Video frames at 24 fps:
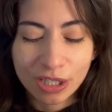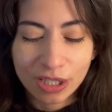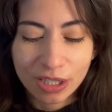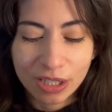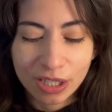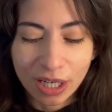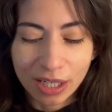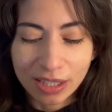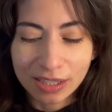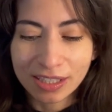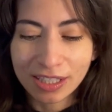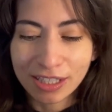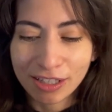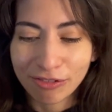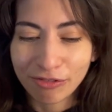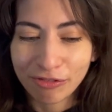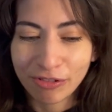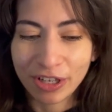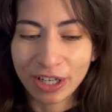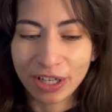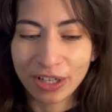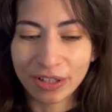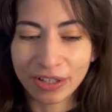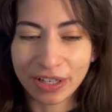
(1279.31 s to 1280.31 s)
Does it
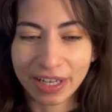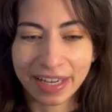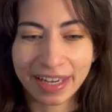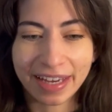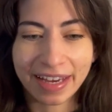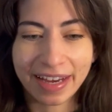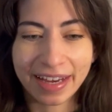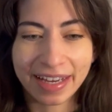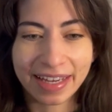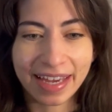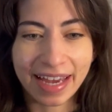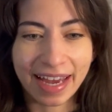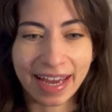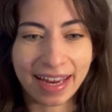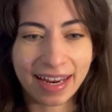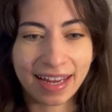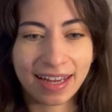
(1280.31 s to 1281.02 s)
feel like I get